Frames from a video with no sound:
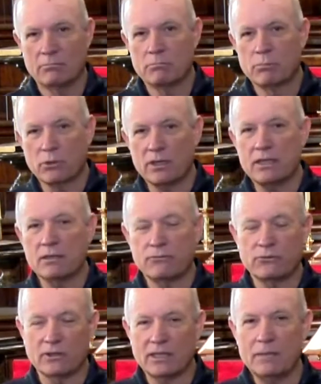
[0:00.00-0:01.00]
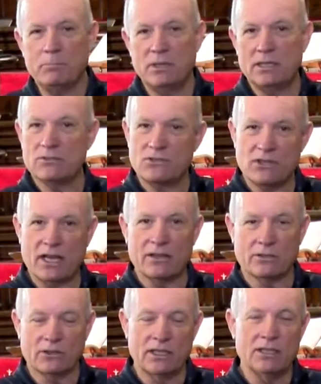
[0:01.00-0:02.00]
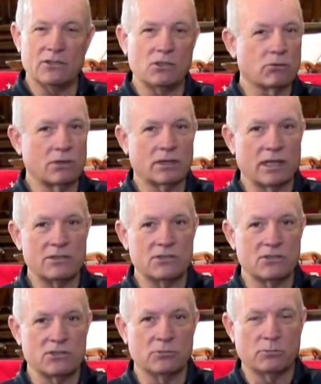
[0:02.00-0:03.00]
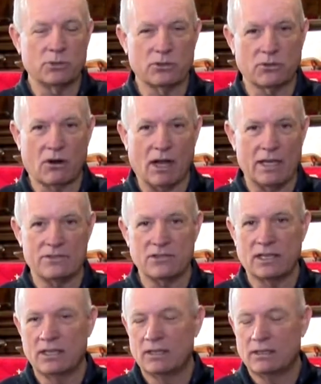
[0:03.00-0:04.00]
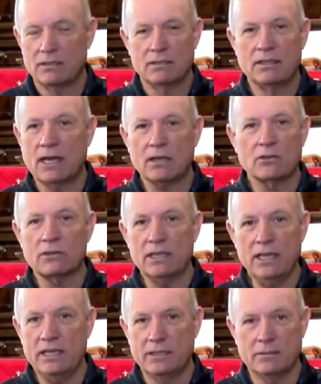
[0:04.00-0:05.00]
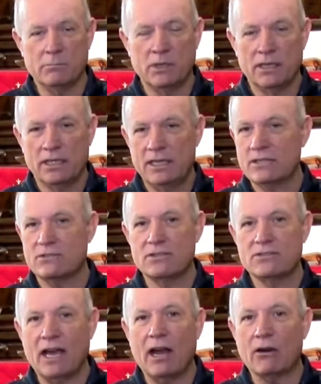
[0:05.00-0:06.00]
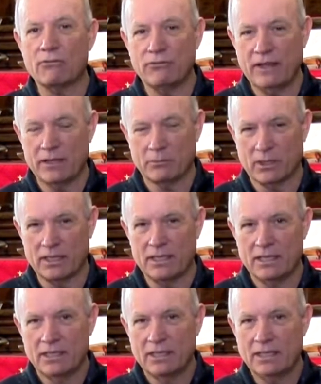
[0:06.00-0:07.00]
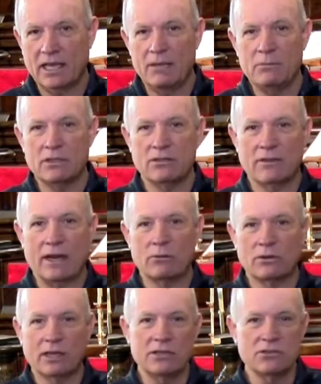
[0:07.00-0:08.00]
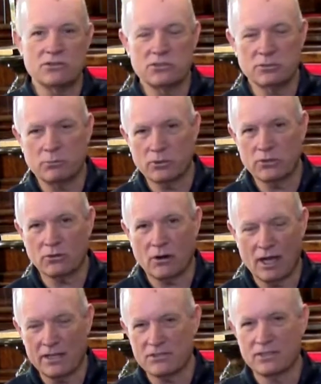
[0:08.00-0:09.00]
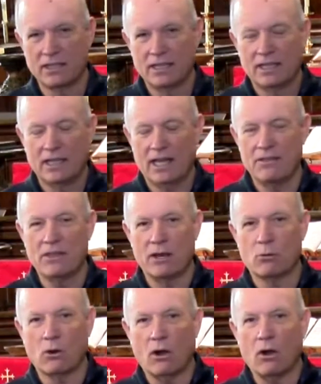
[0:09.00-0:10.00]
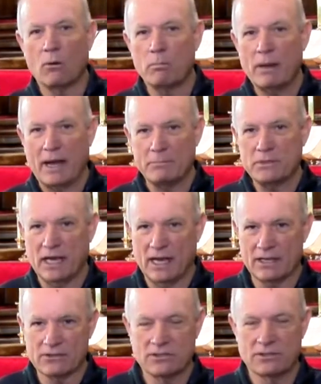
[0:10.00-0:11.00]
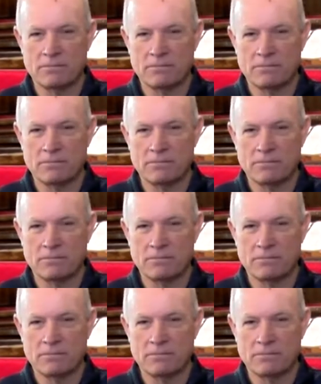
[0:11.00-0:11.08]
bring the Philippian jailer into a relationship with Christ. Not only him, his entire family came into that relationship with Christ, and they were all baptized.